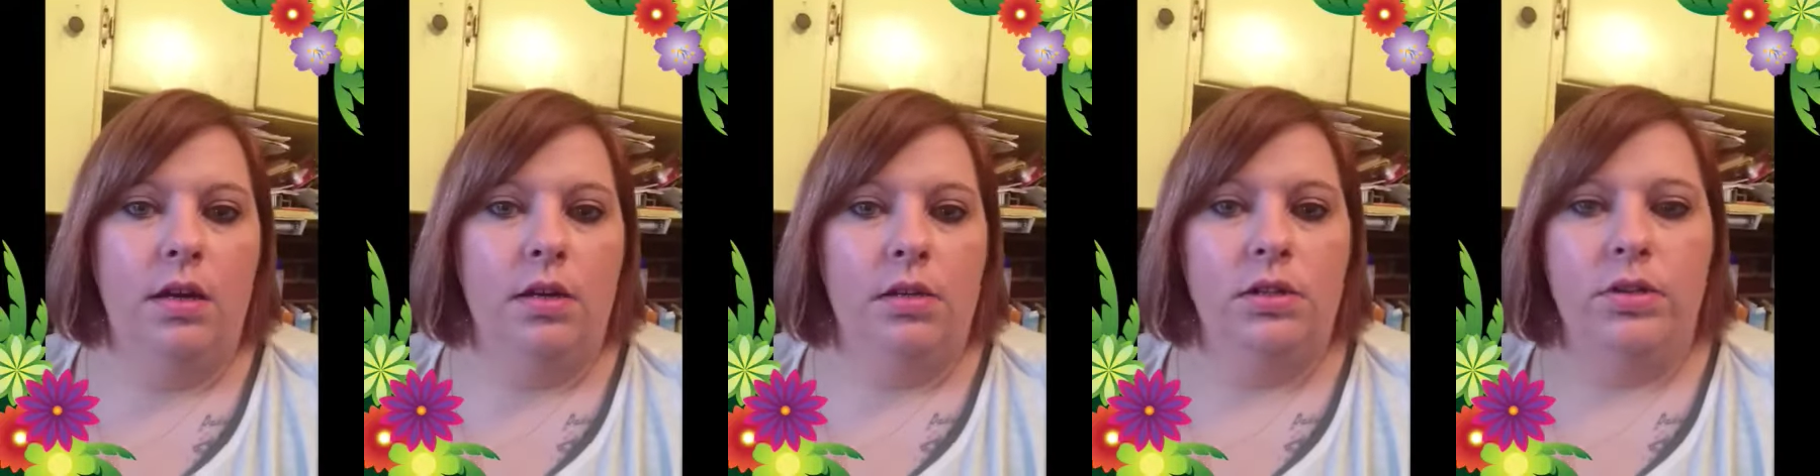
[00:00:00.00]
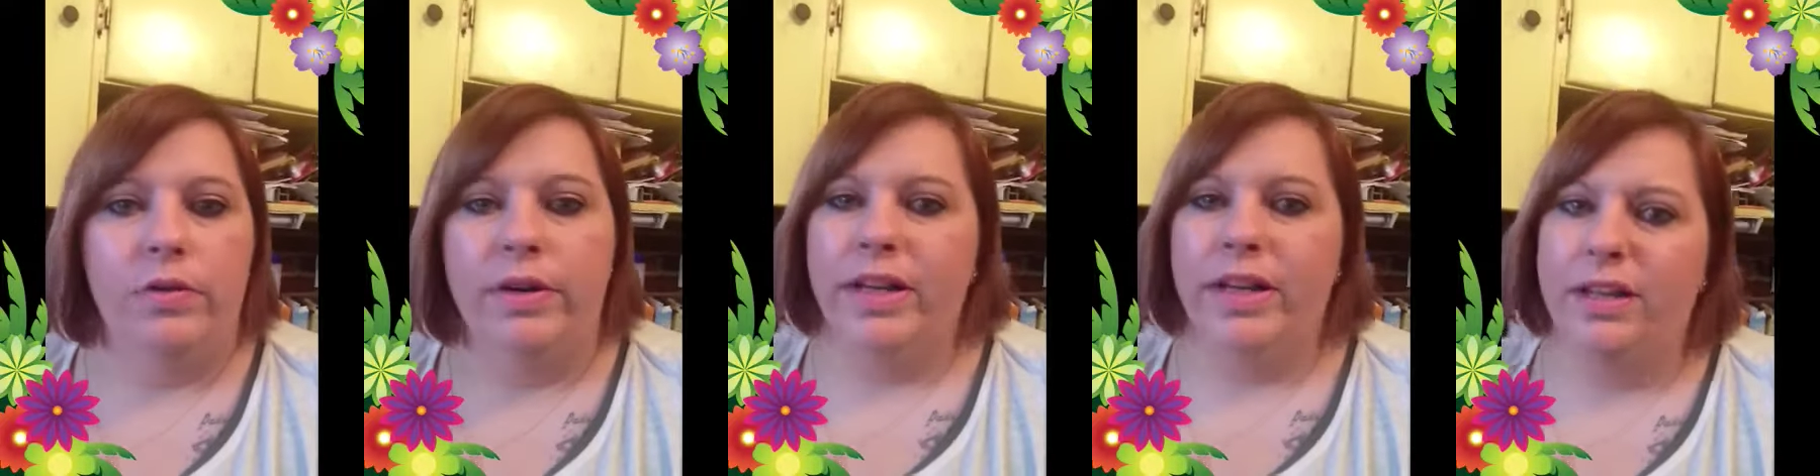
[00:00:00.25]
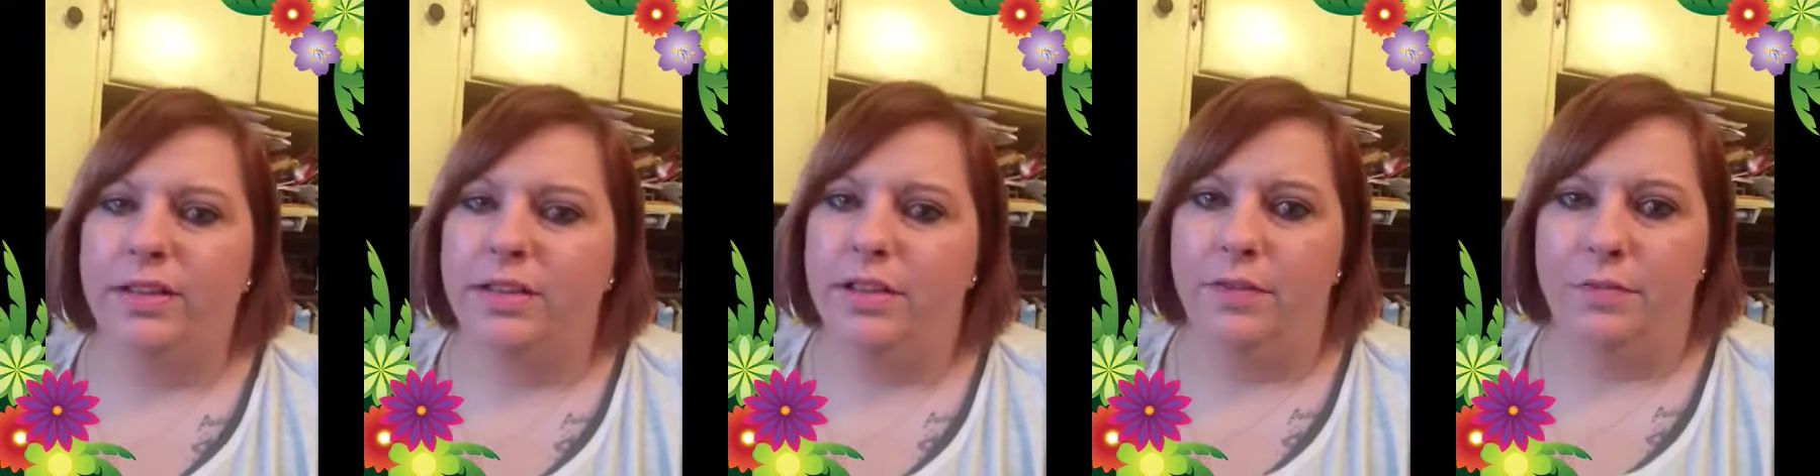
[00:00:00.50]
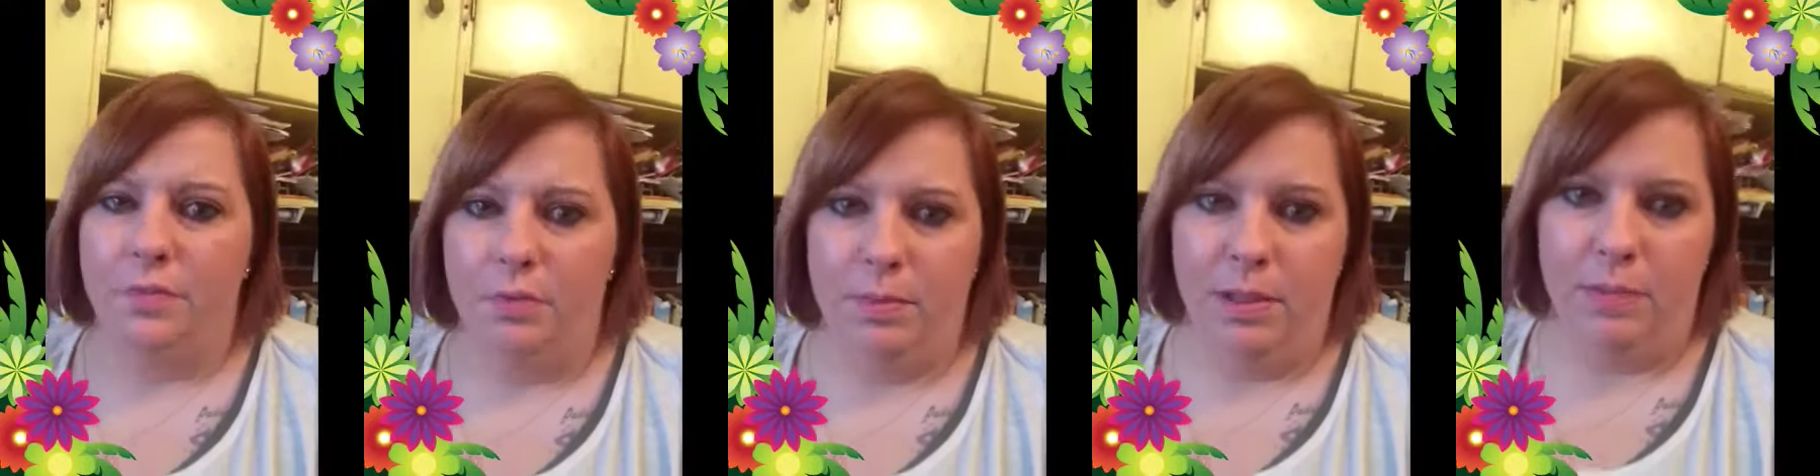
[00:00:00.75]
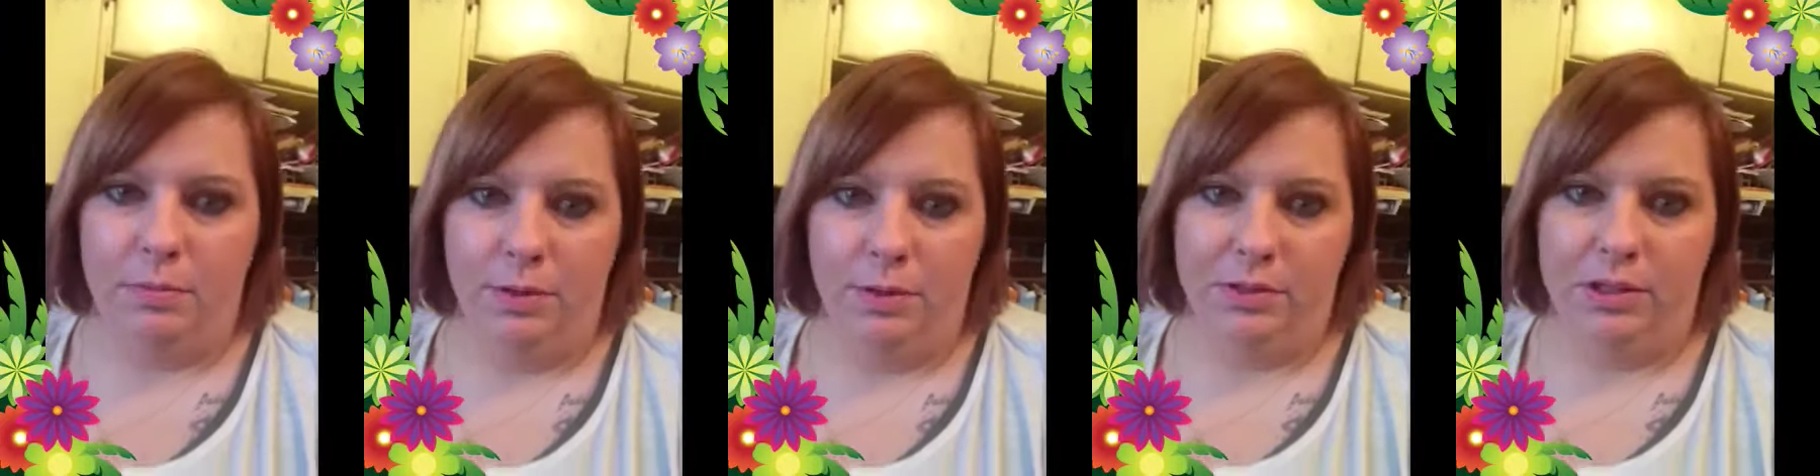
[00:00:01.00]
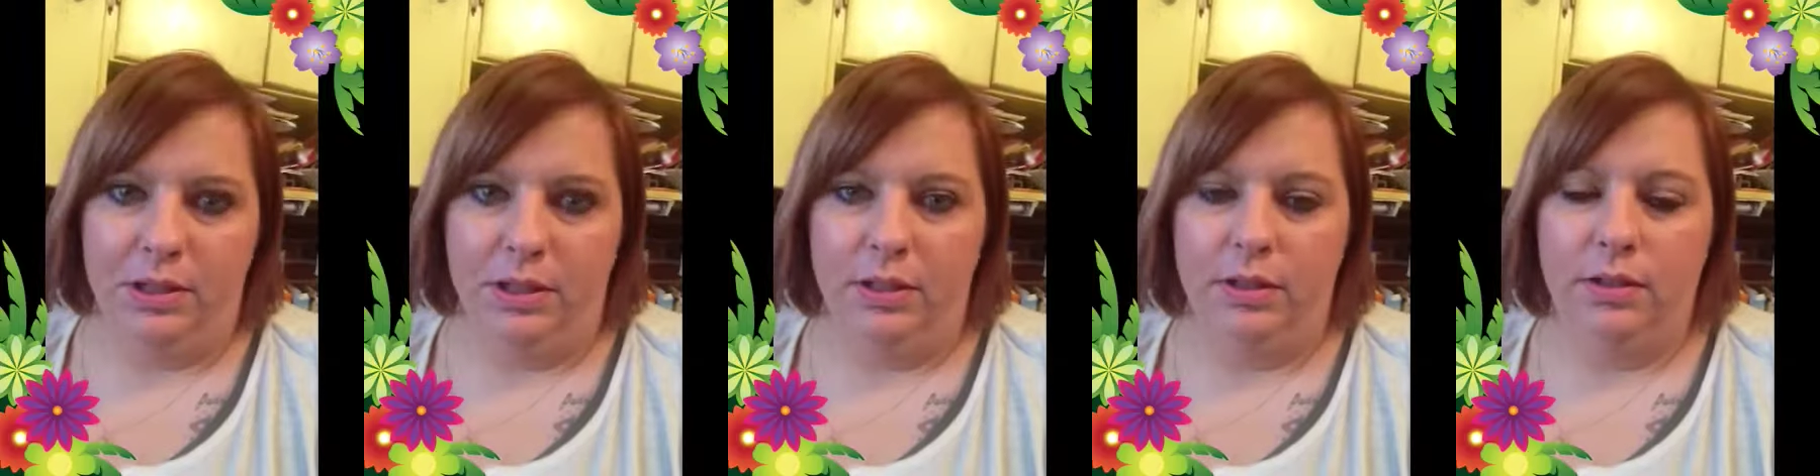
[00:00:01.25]
so I got that for my
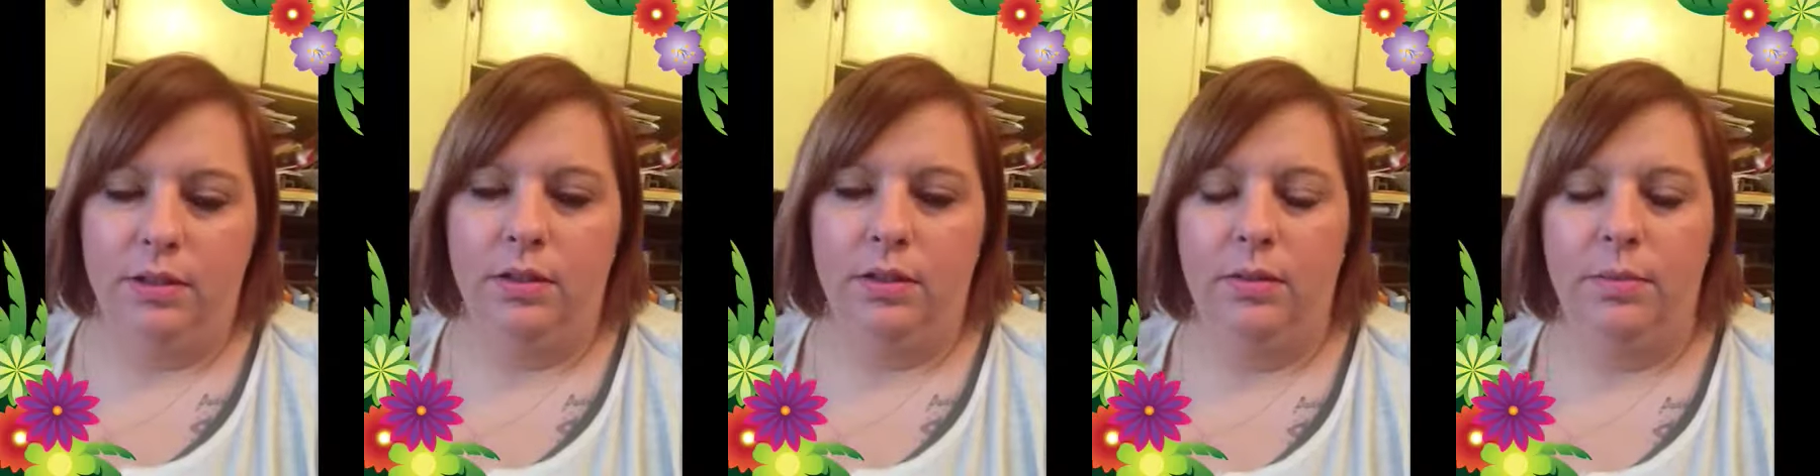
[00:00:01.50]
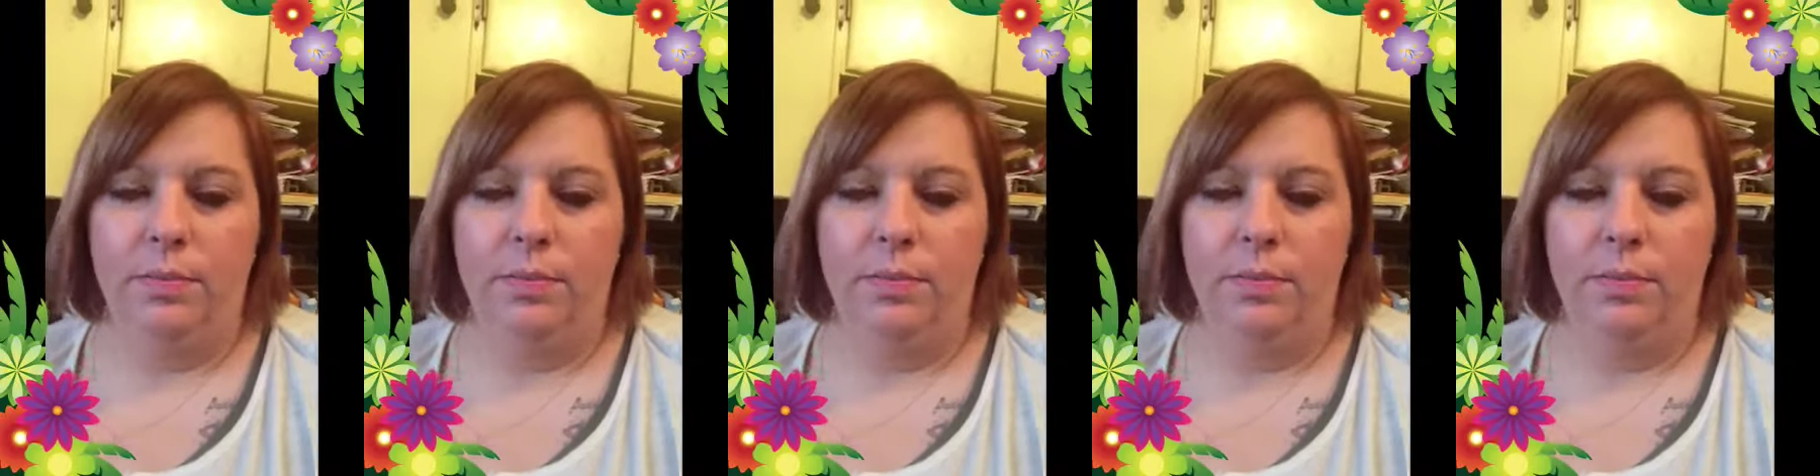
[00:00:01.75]
birthday.